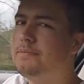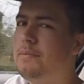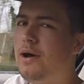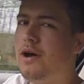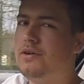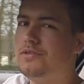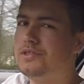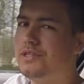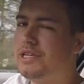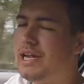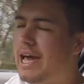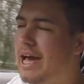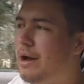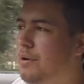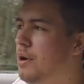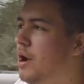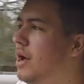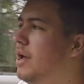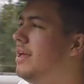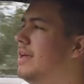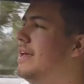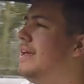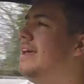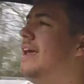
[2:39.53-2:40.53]
miles an
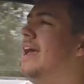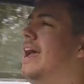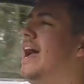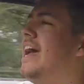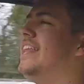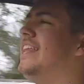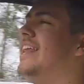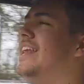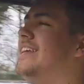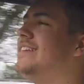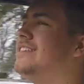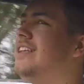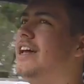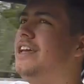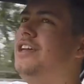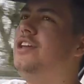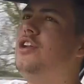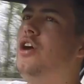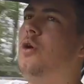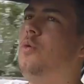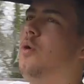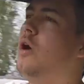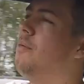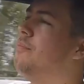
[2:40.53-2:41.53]
hour, and then it's like, you
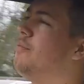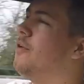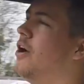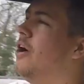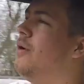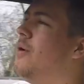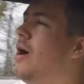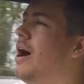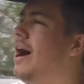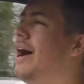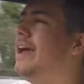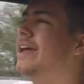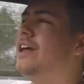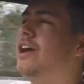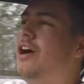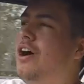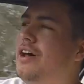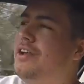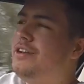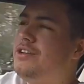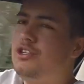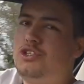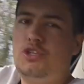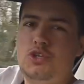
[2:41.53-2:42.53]
know what, bro, I
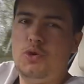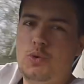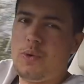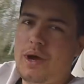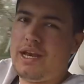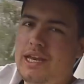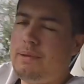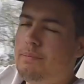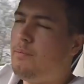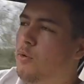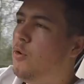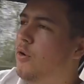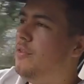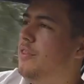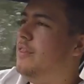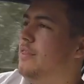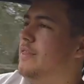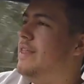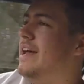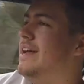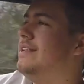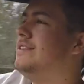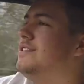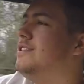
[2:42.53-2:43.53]
can't do any more than
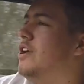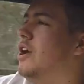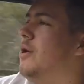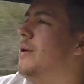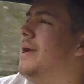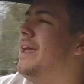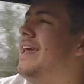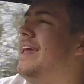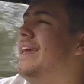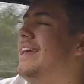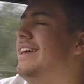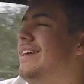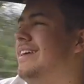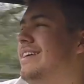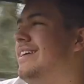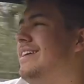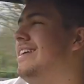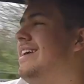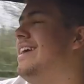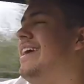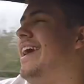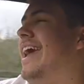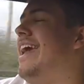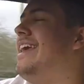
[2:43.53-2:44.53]
that. So
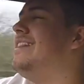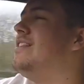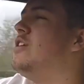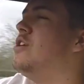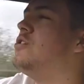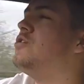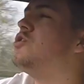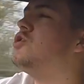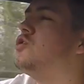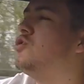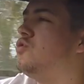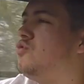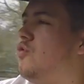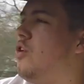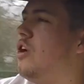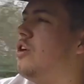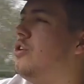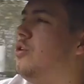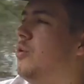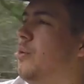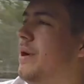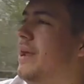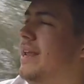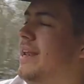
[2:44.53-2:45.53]
it does
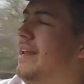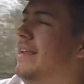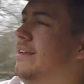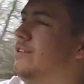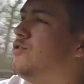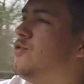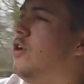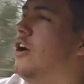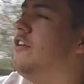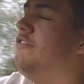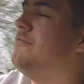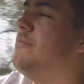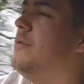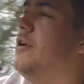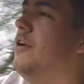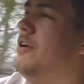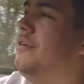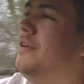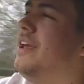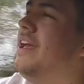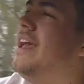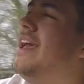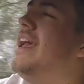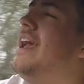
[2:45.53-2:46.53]
struggle in e-drive
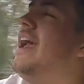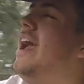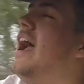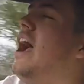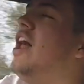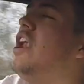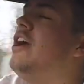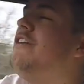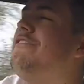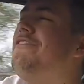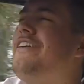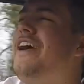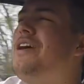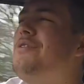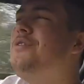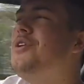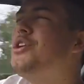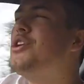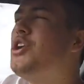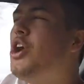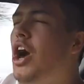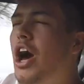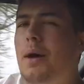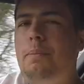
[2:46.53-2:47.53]
mode. And I found
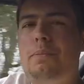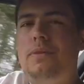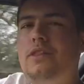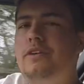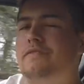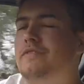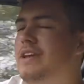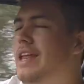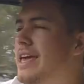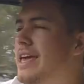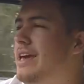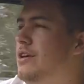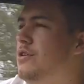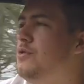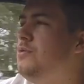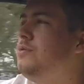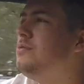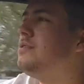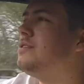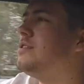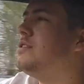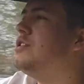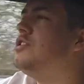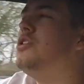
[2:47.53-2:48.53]
a couple of
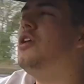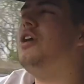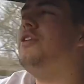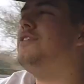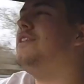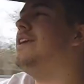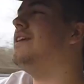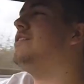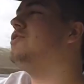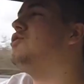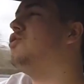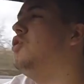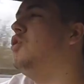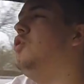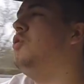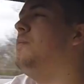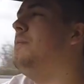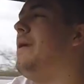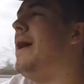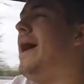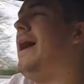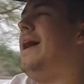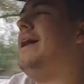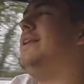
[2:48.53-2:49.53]
niggles, nothing too
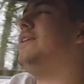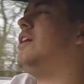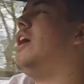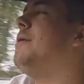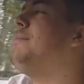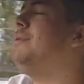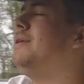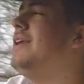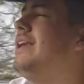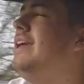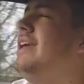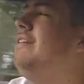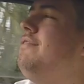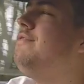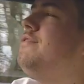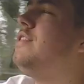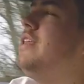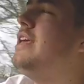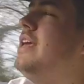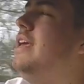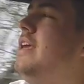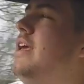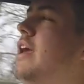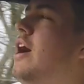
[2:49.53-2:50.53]
bad. I believe
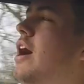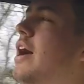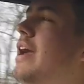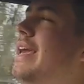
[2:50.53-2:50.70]
the